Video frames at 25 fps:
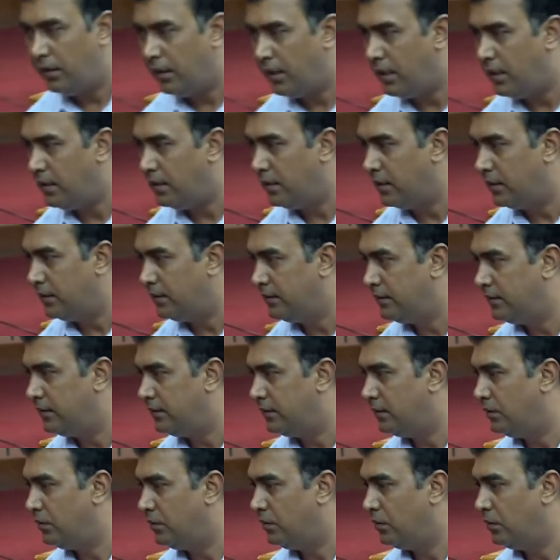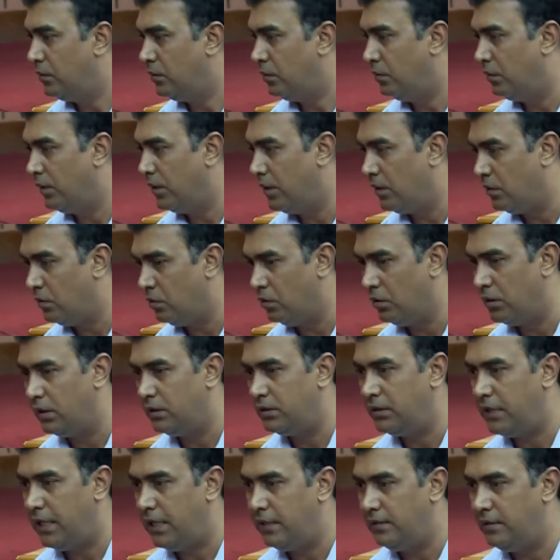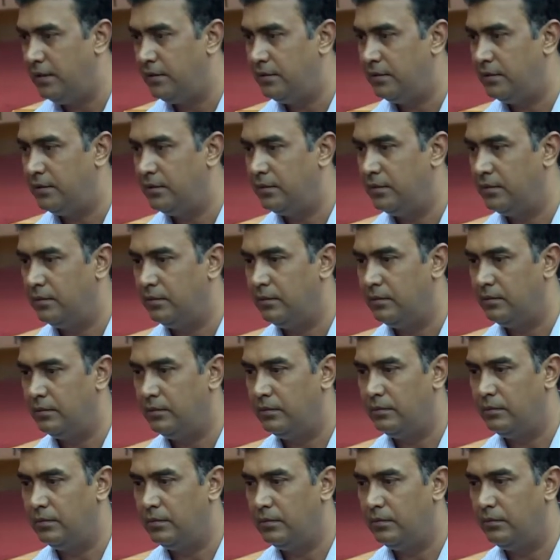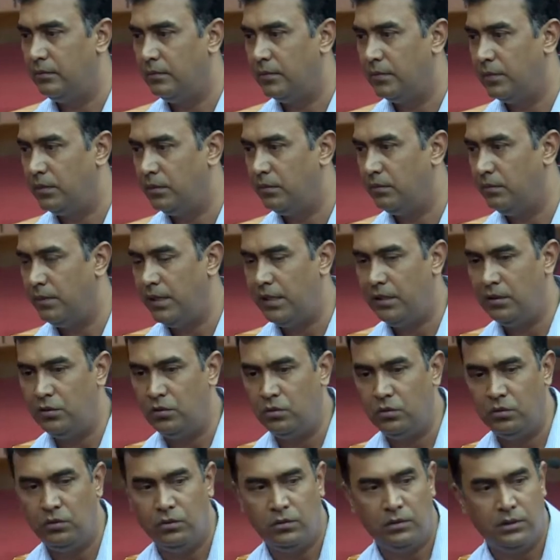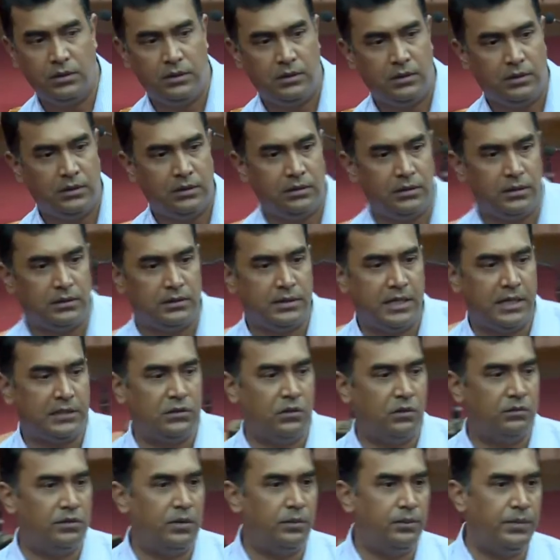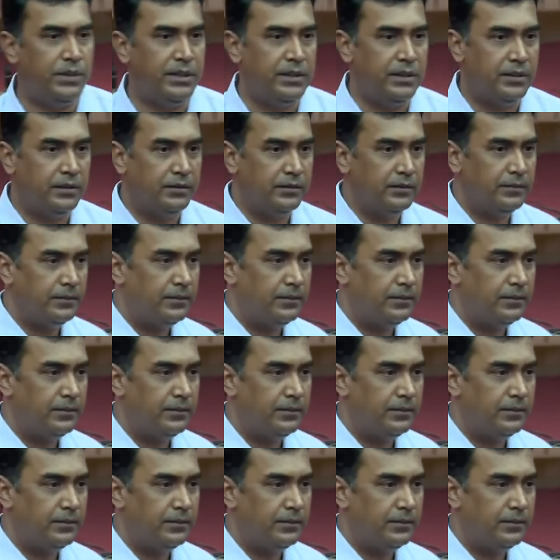enters one hole. The size is made to the size of the bead